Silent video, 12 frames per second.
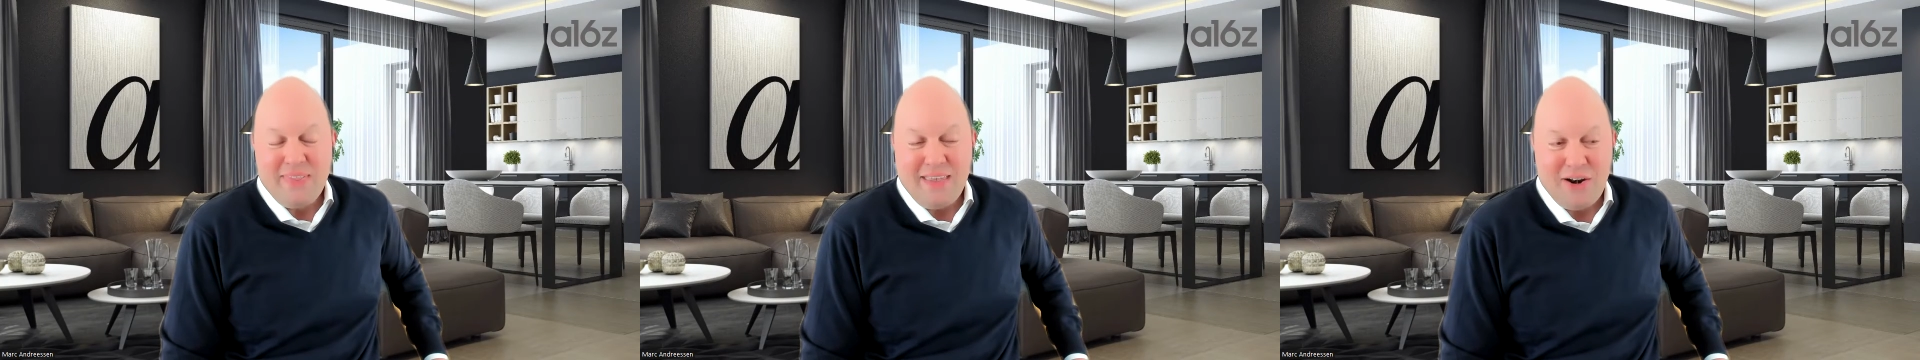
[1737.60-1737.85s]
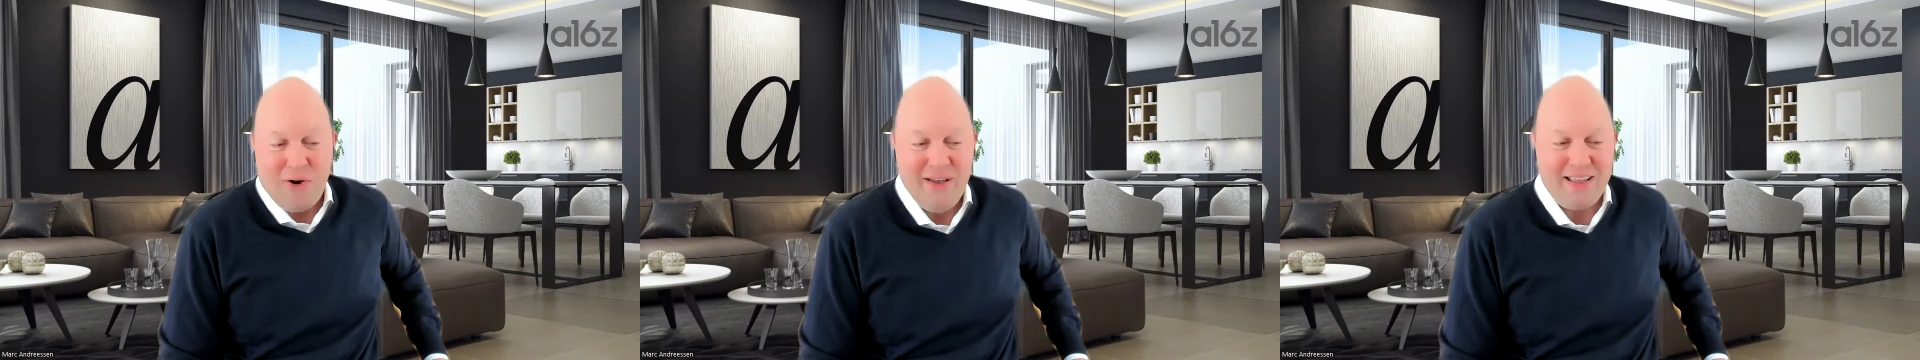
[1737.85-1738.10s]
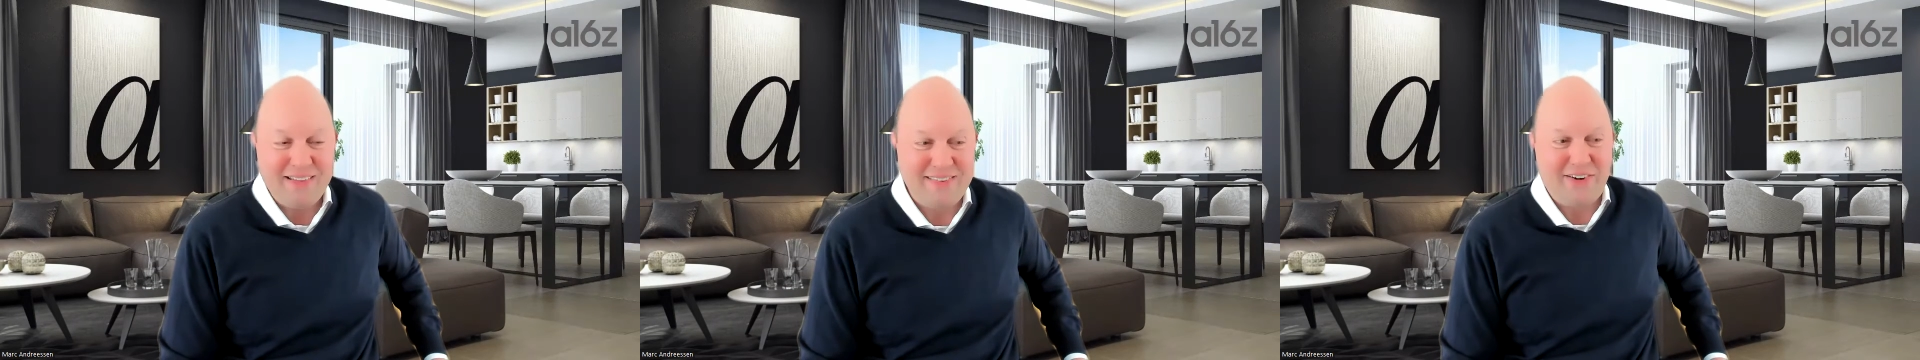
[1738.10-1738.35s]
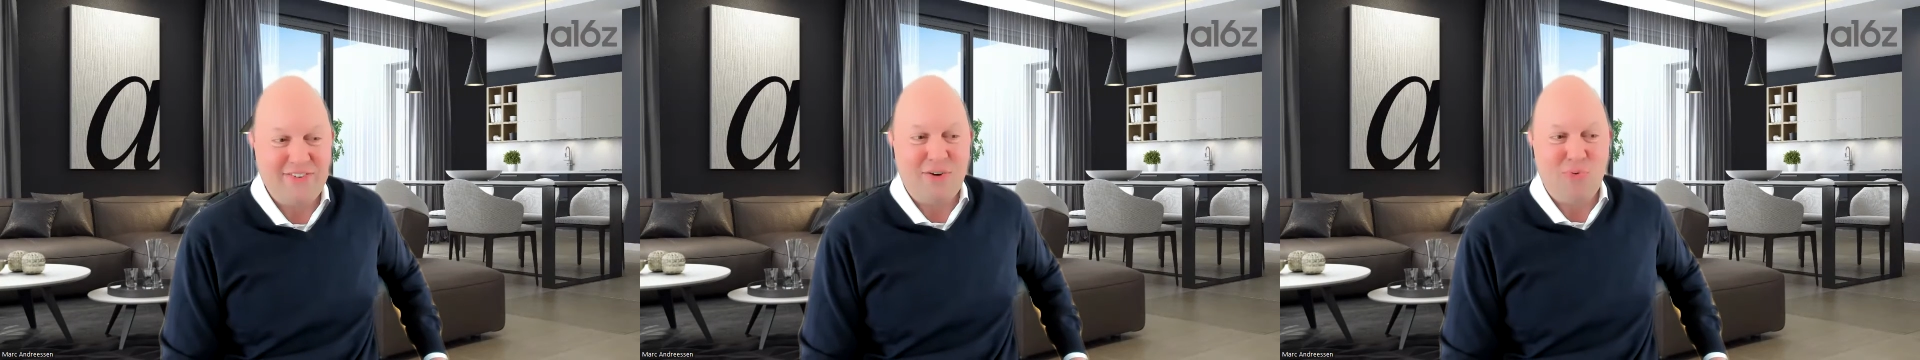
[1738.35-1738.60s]

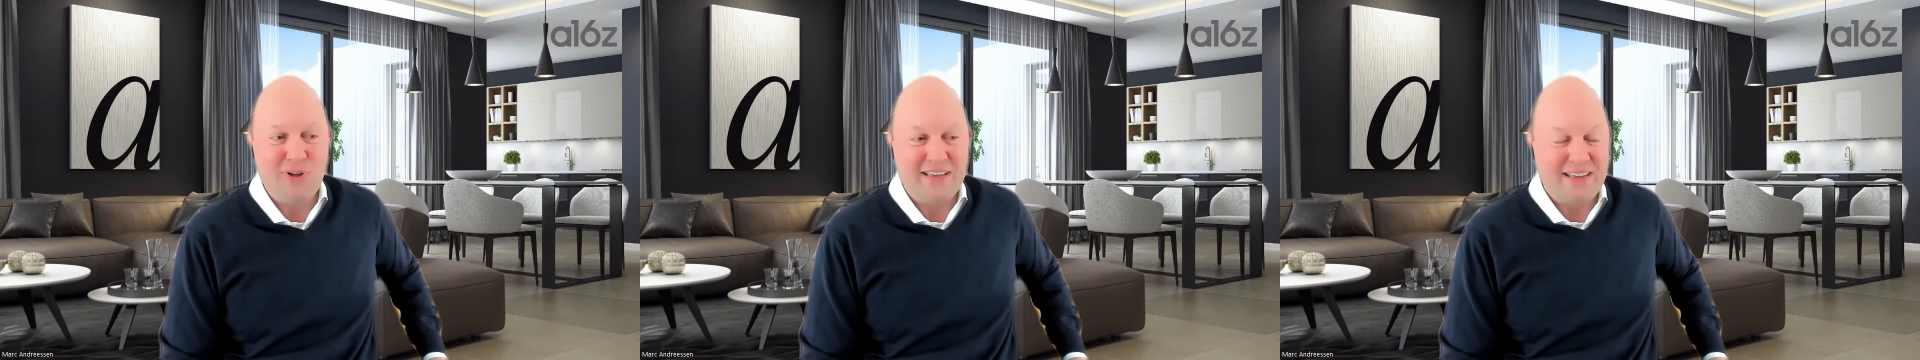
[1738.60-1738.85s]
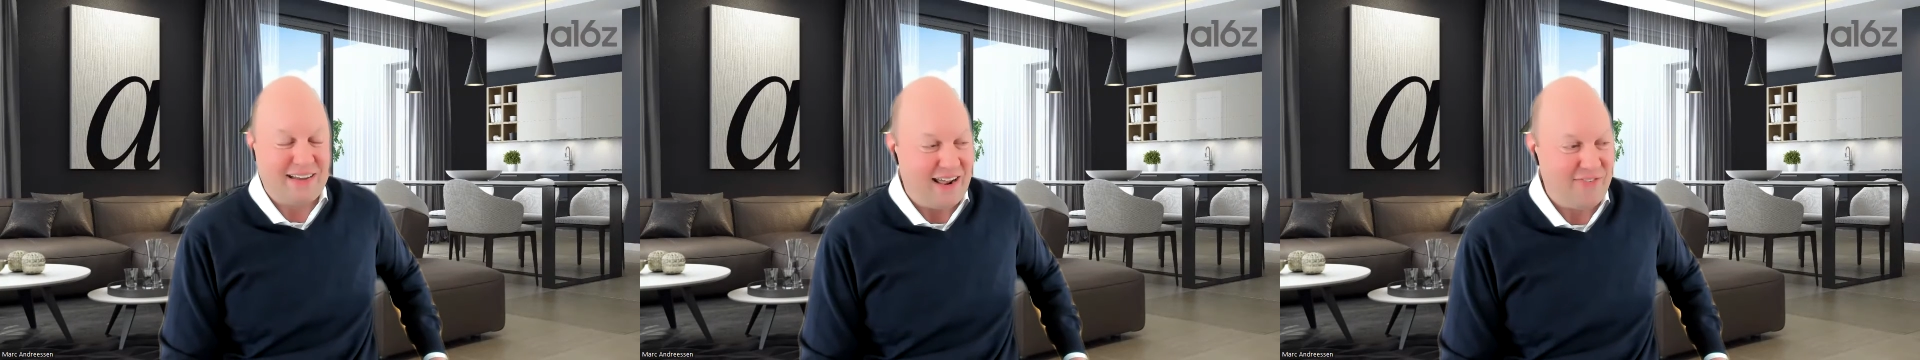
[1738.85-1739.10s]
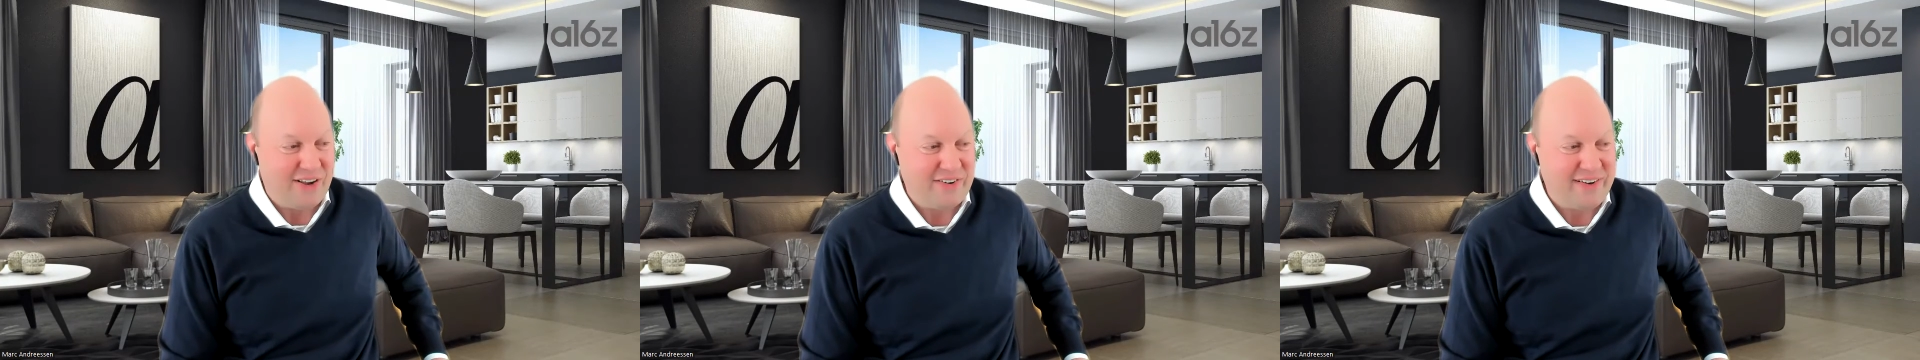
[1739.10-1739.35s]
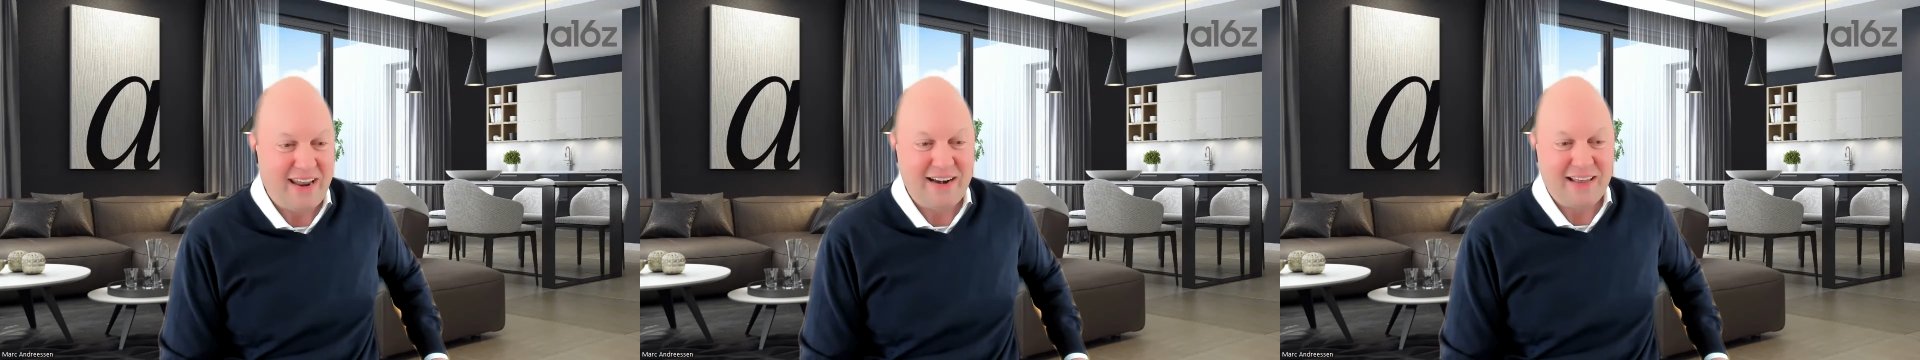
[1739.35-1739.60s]
It's actually really kind of
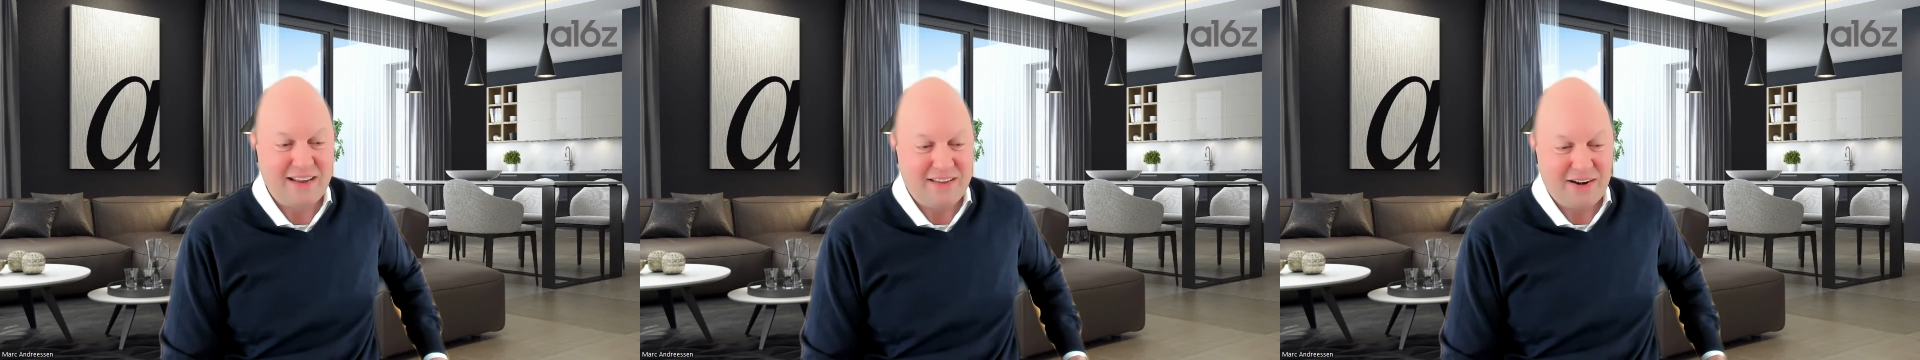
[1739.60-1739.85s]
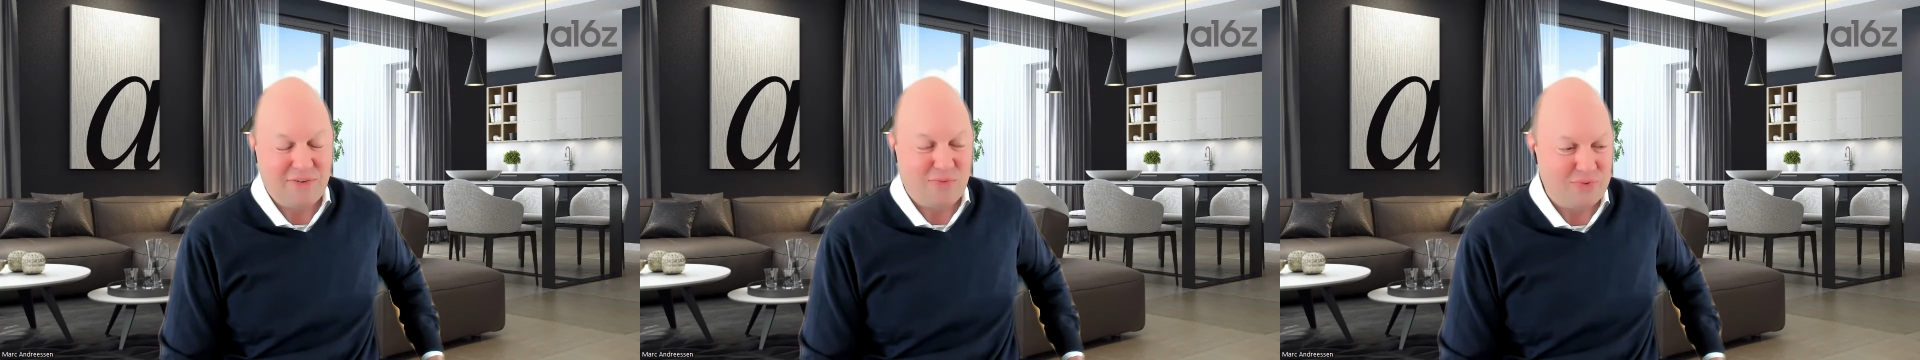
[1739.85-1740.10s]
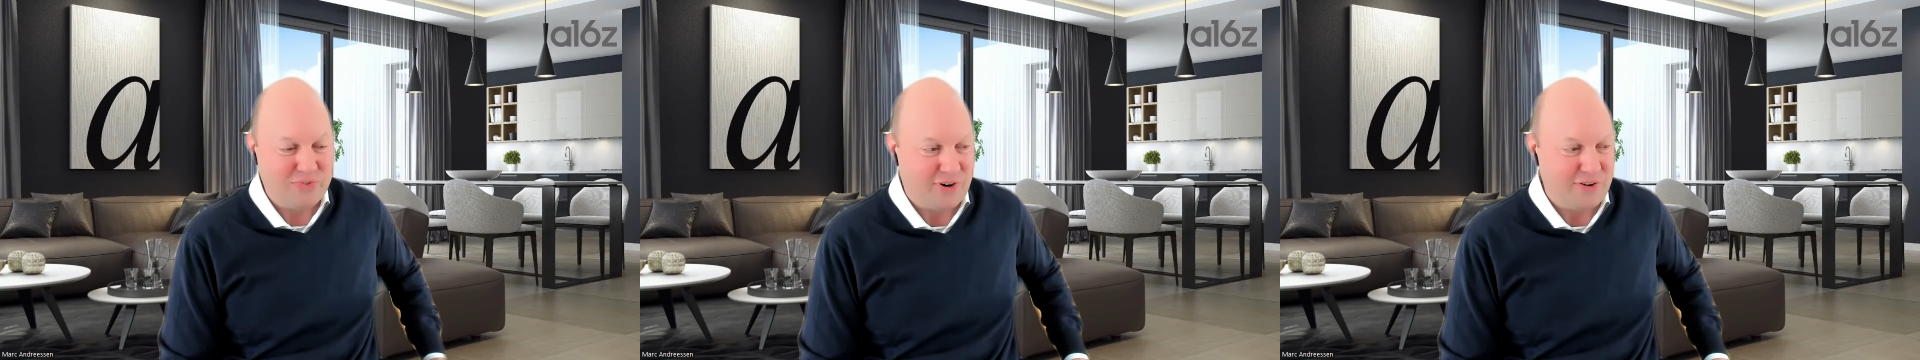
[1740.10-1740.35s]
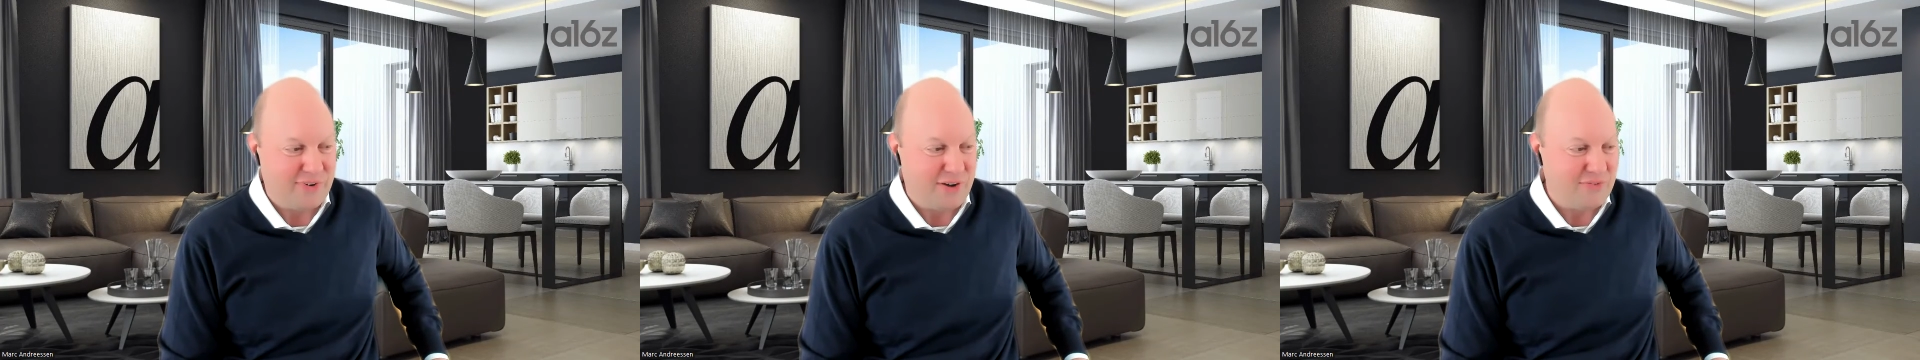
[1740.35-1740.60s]
entertaining in a
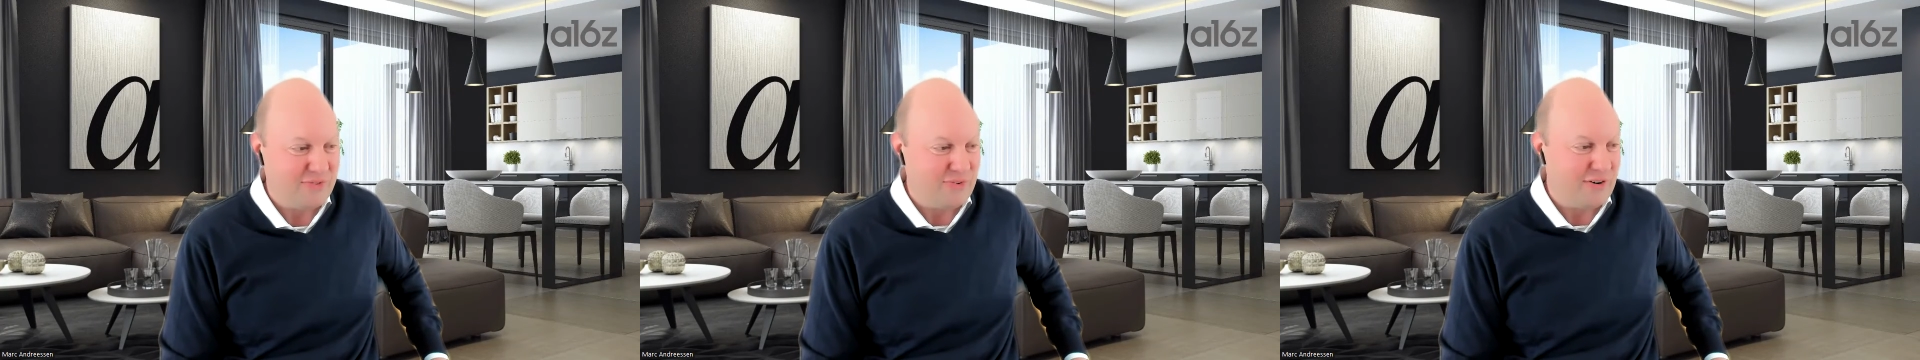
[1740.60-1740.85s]
sort of a